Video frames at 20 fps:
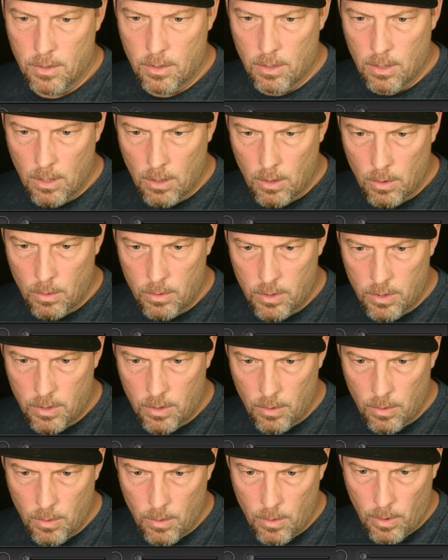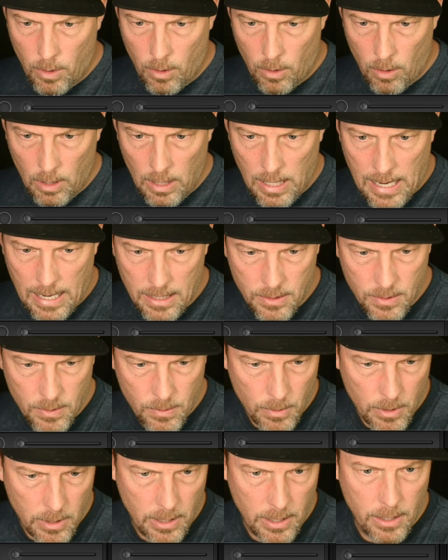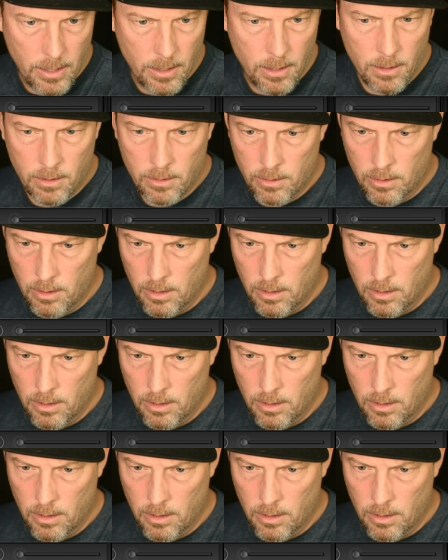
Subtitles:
go to her last one here, or